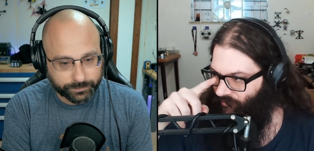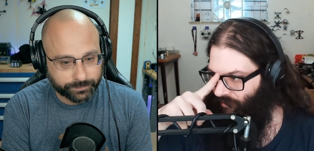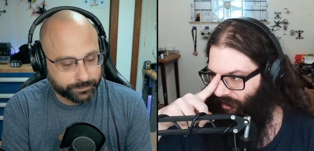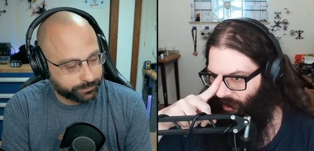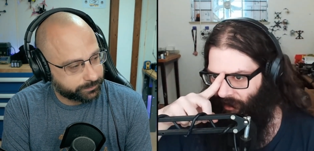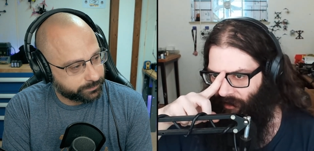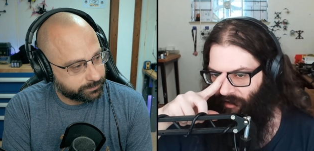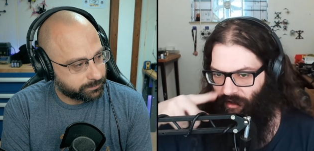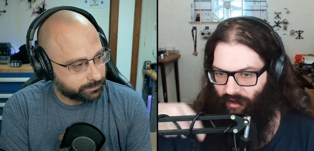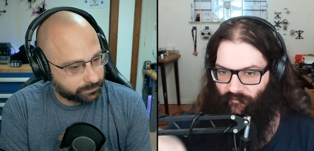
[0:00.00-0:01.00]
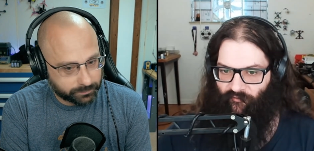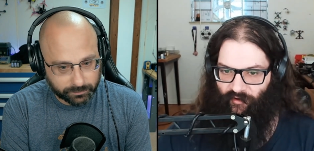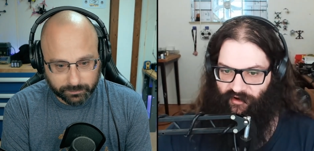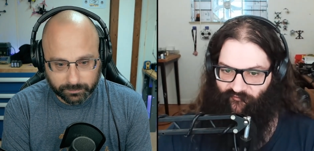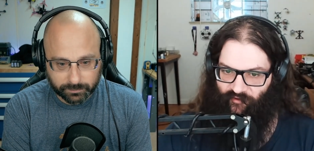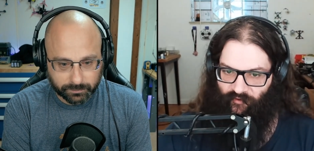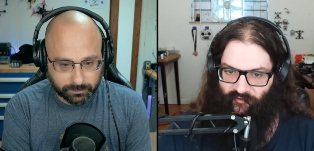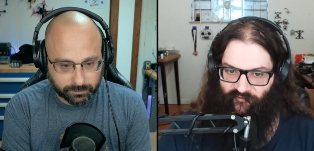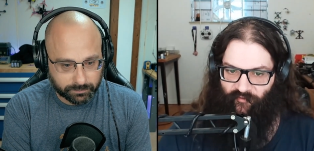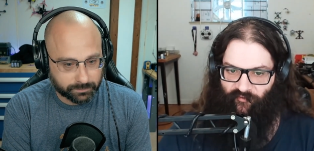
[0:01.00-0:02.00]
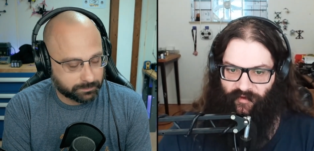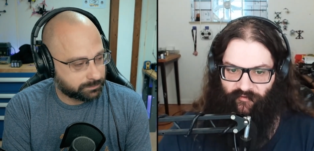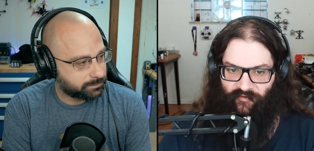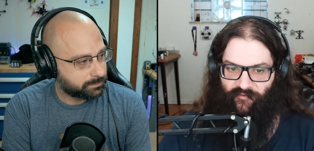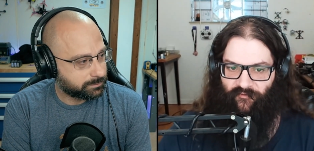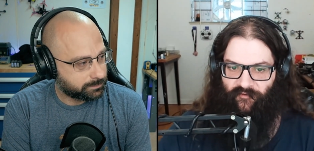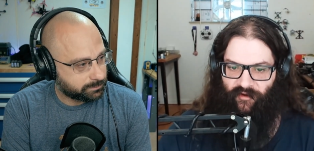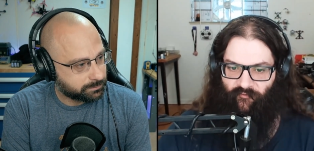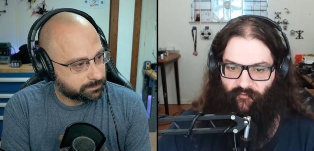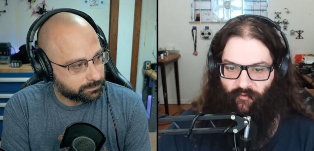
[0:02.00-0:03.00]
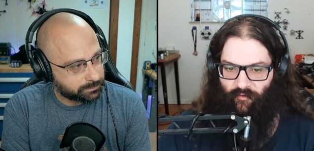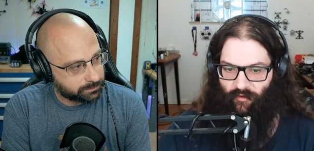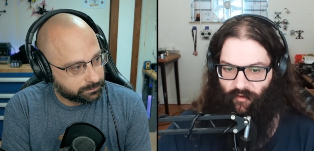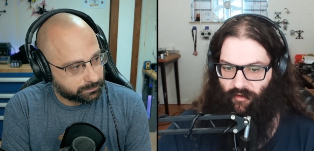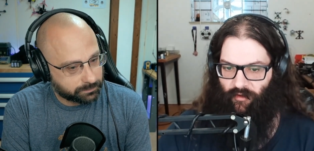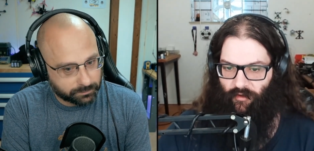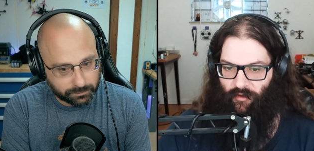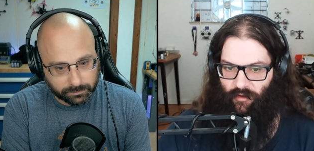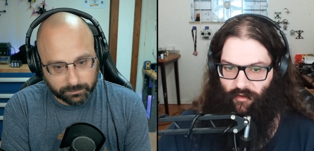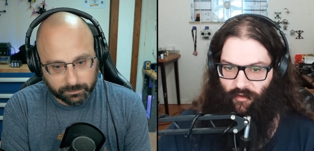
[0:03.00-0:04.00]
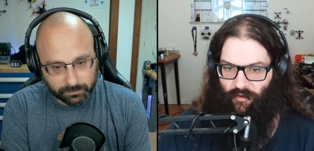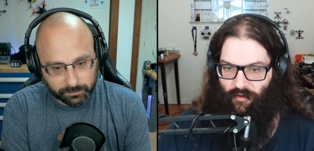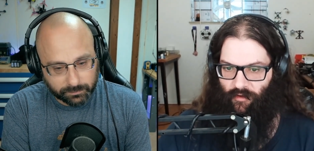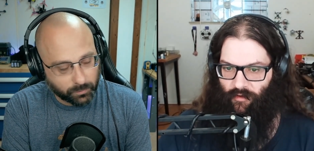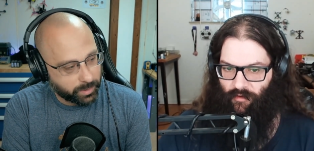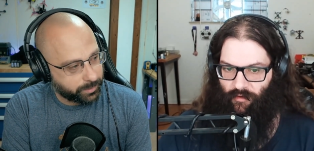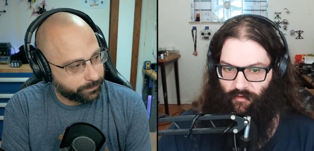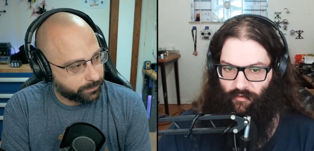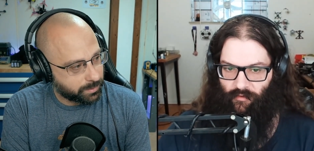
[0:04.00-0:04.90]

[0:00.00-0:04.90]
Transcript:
Speaker 1: too. Um, more difficult with some species and stuff. So,
Speaker 2: hmm. well,